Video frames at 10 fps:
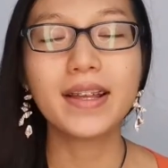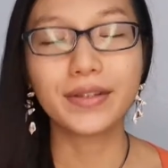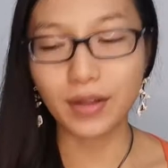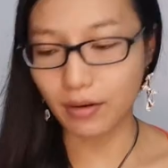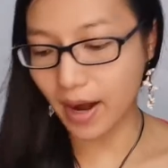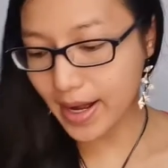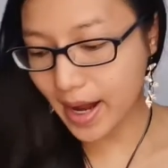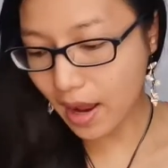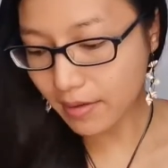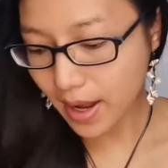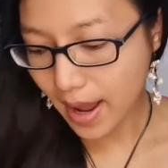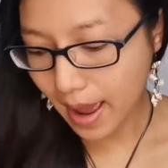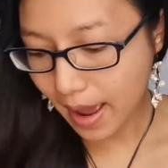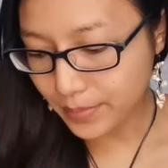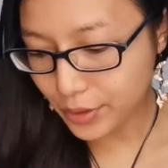So right now
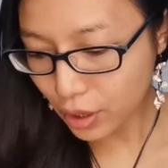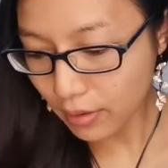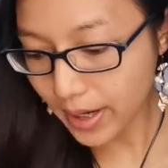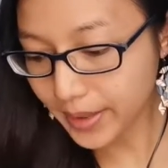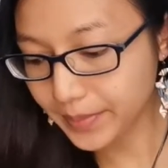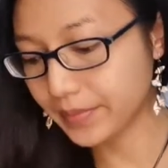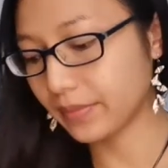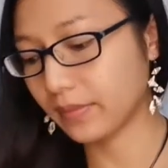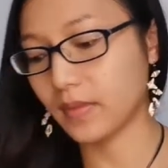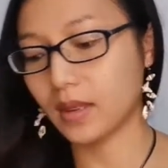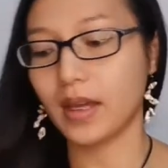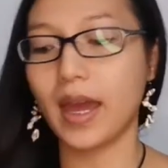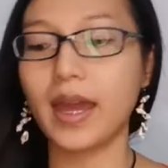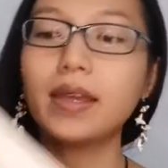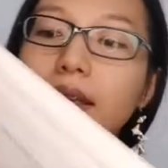I'm showing,
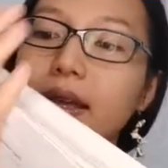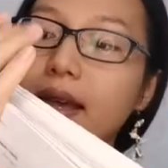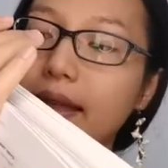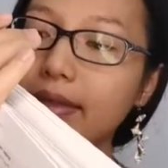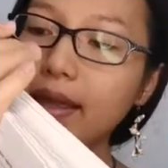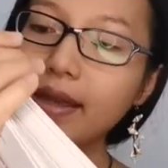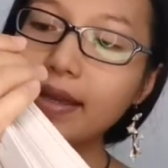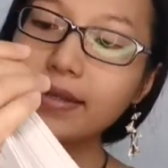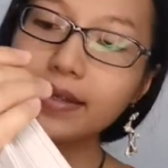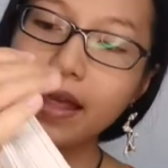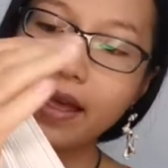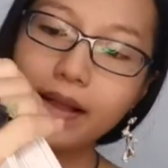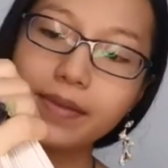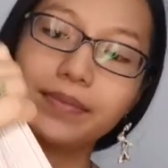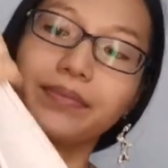okay, this uh,